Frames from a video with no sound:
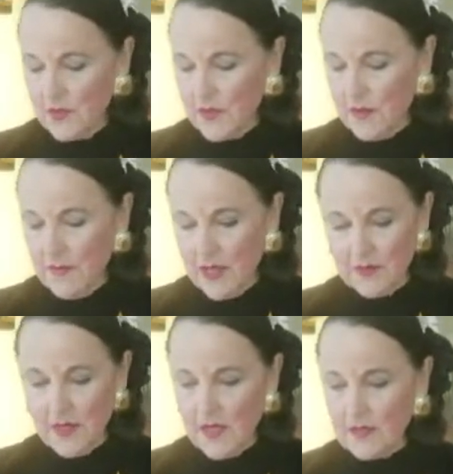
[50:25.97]
come out
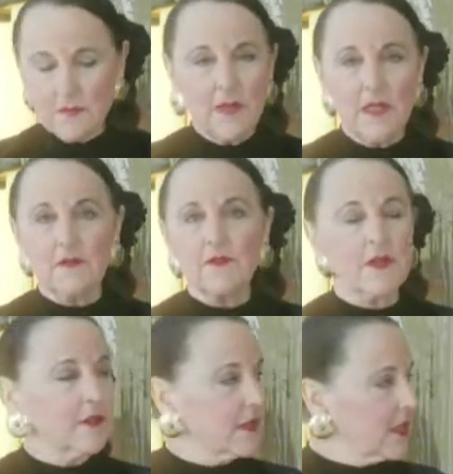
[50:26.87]
and hug me in
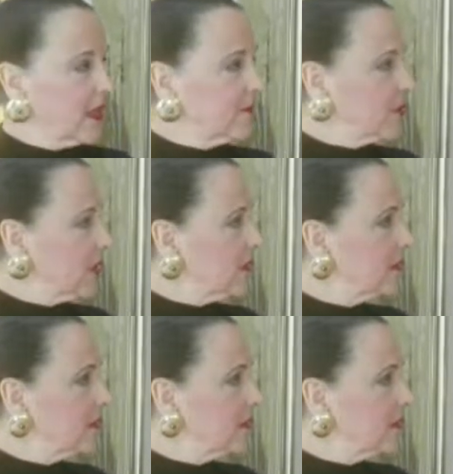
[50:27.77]
front of the camera?